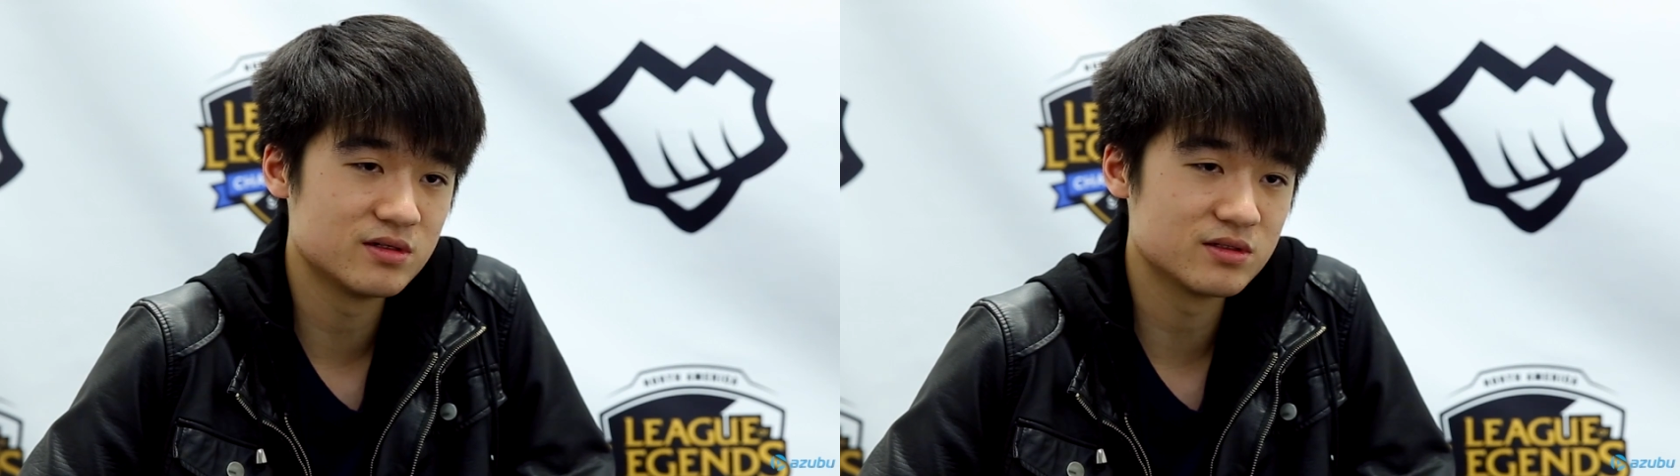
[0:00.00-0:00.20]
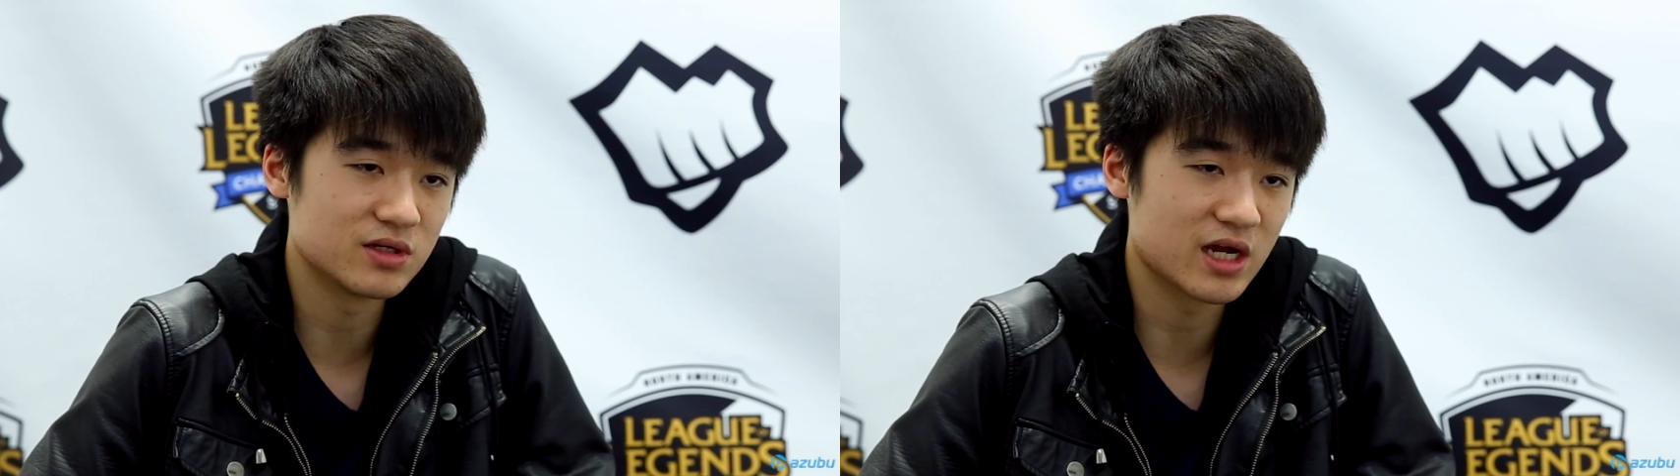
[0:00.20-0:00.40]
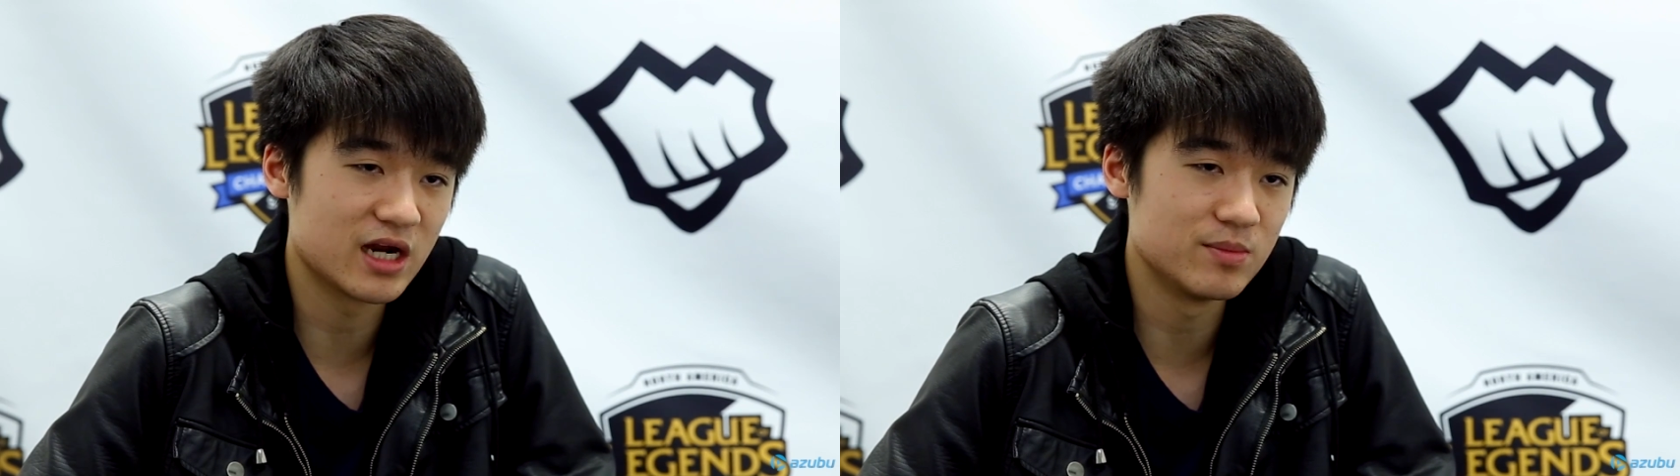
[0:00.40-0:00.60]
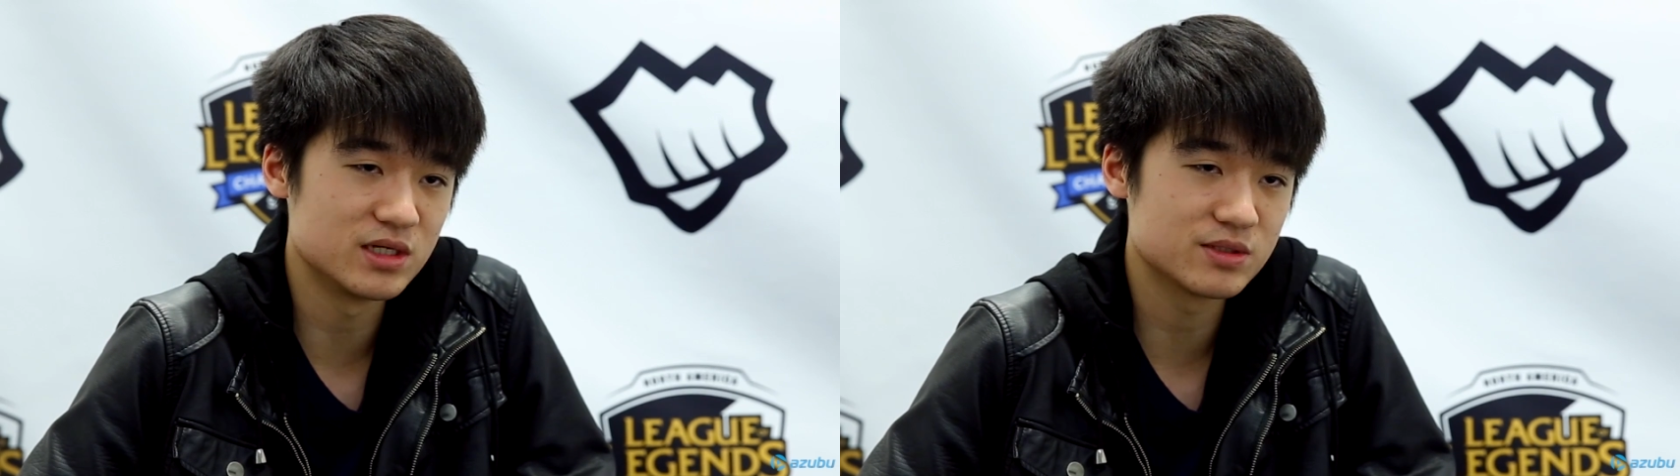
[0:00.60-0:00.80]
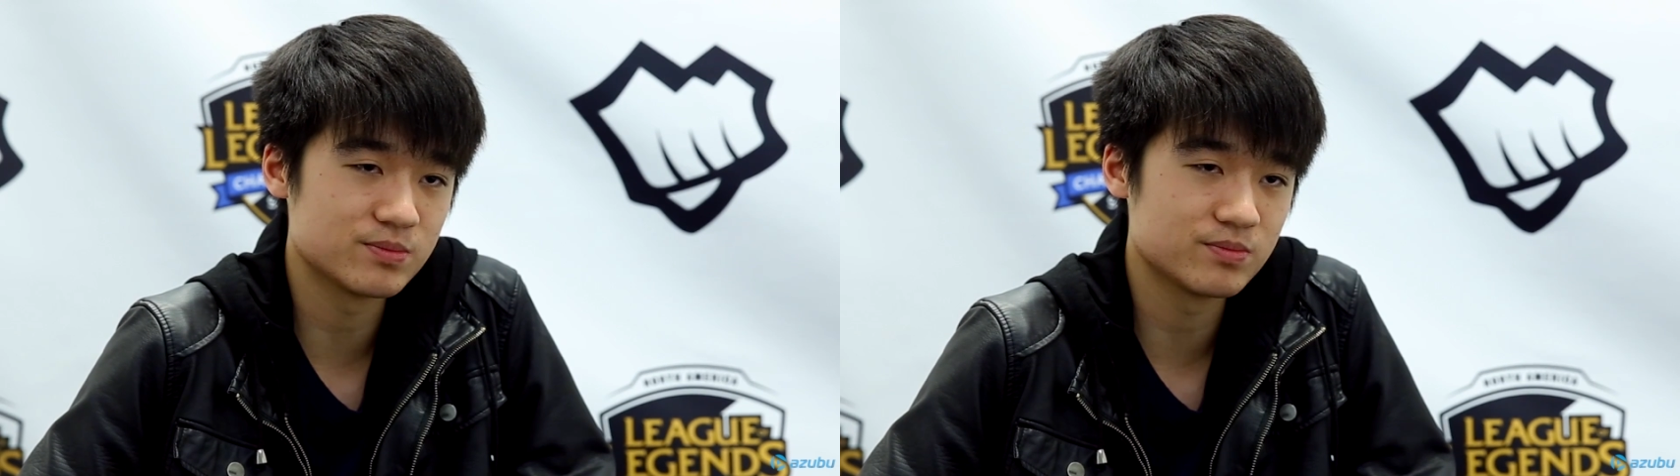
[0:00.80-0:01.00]
So I kind of
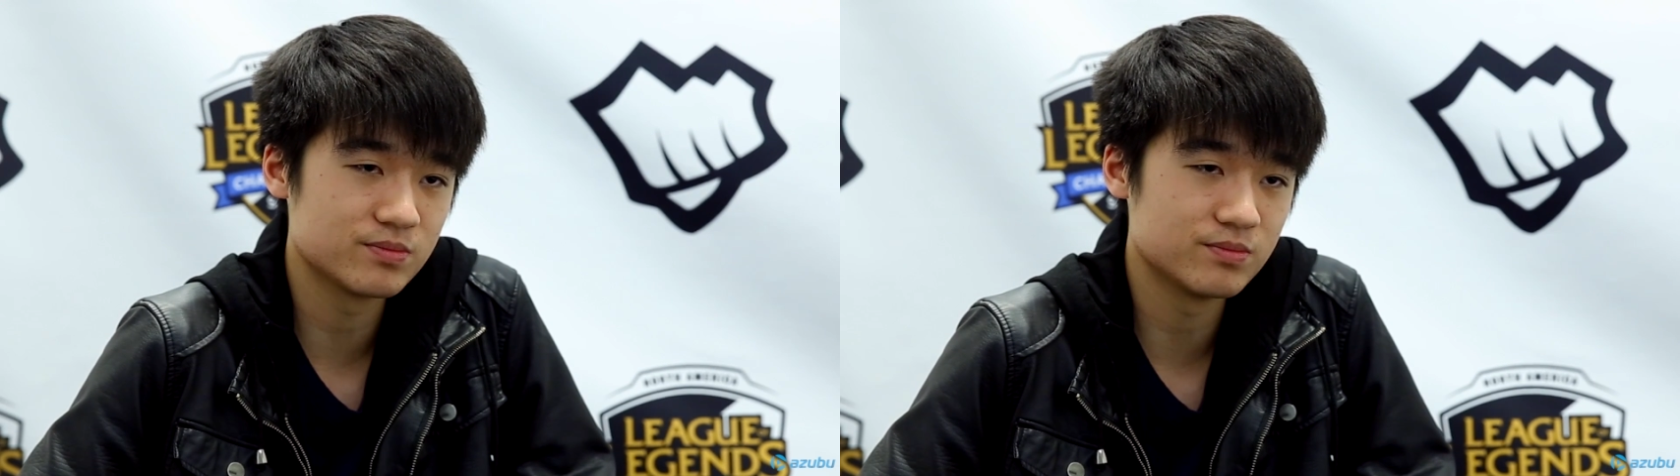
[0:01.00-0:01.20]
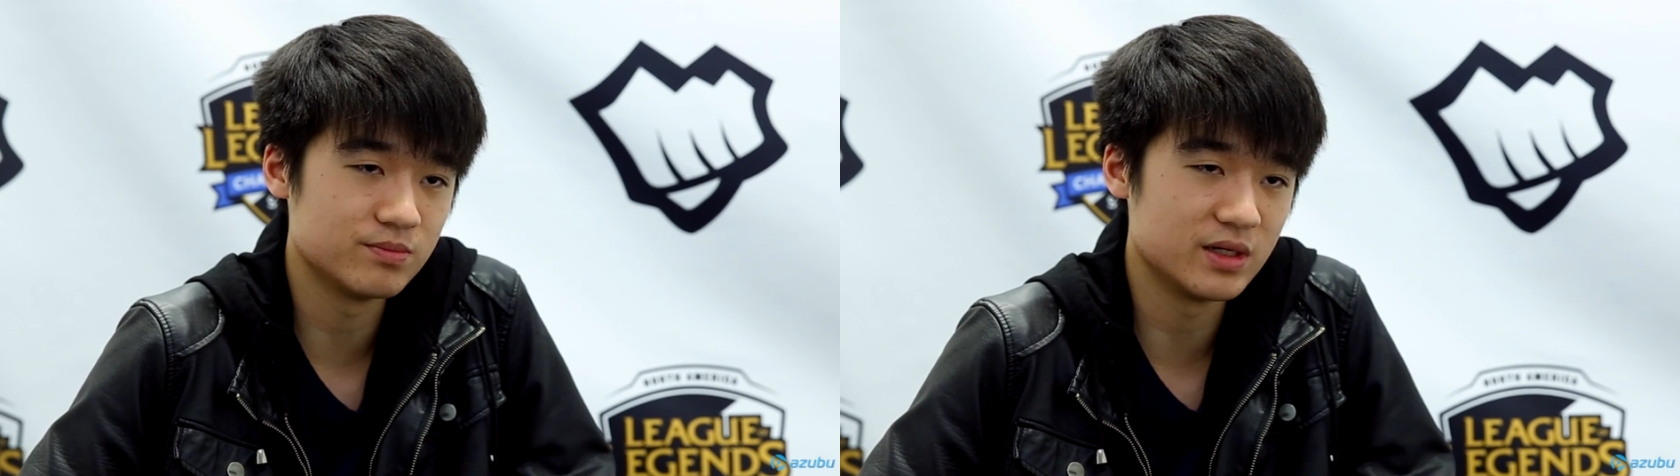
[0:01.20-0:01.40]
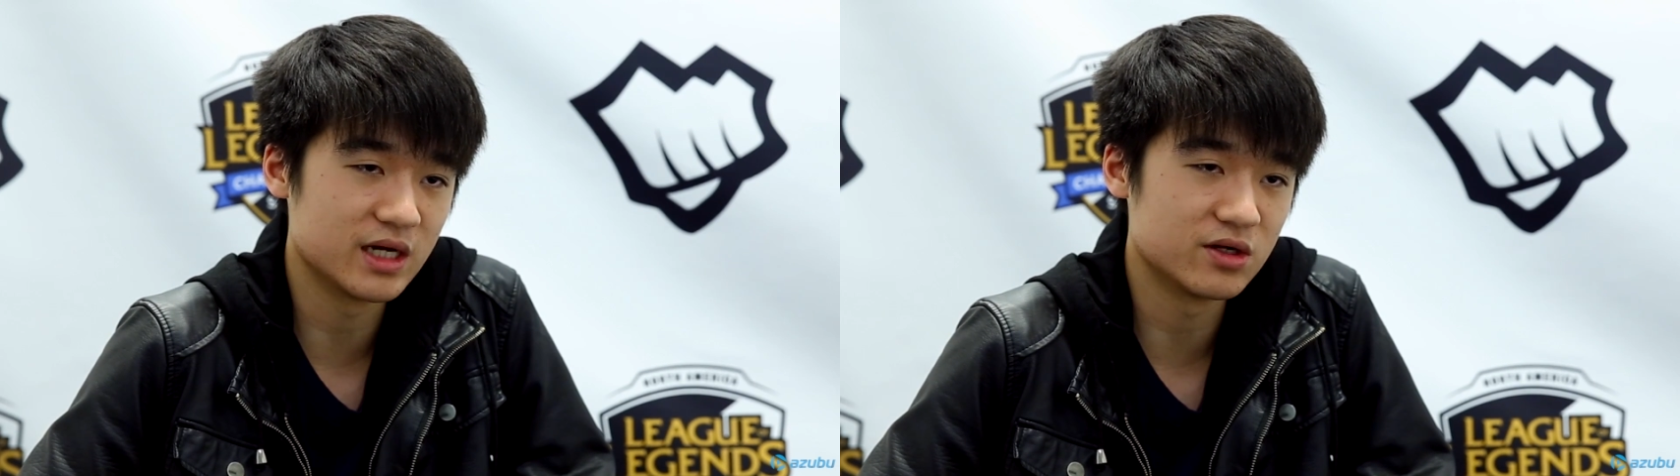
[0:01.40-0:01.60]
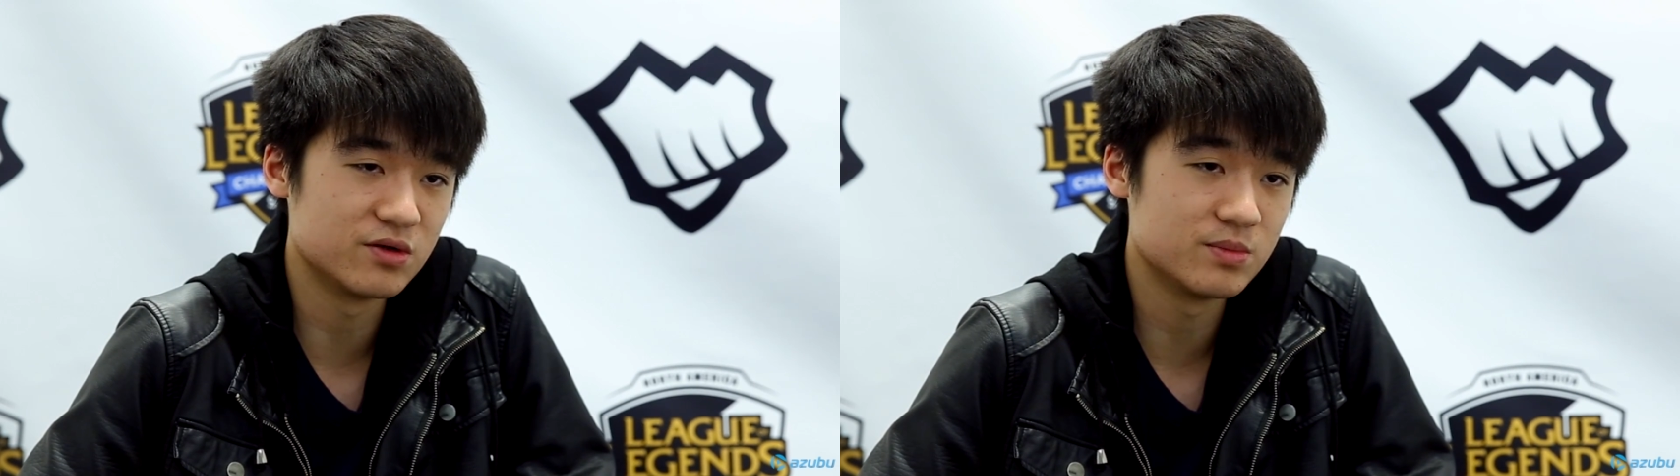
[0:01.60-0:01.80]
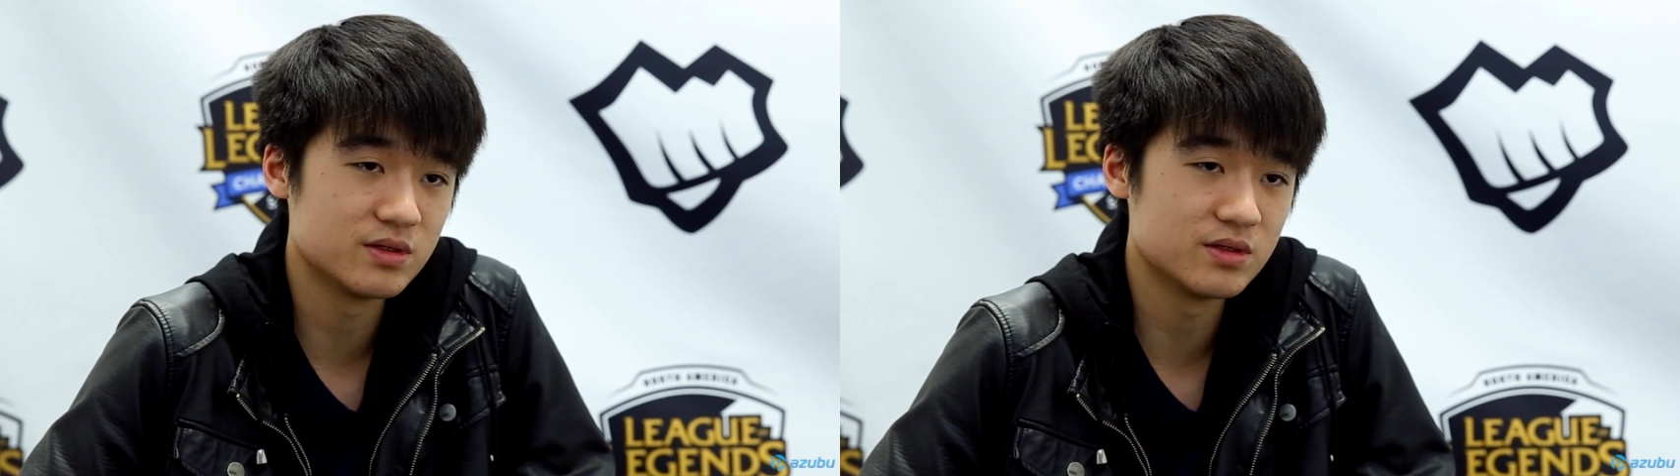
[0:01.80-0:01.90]
miss being at home.